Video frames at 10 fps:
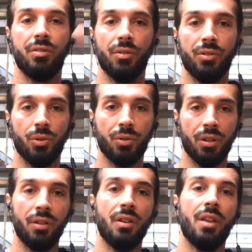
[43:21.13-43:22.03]
to the
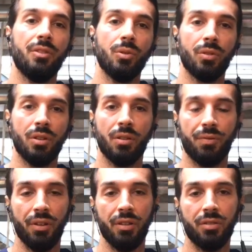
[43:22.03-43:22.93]
token, and the token
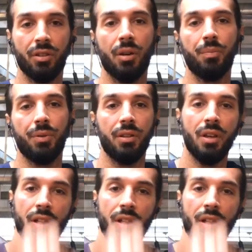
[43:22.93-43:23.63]
affiliate to the company.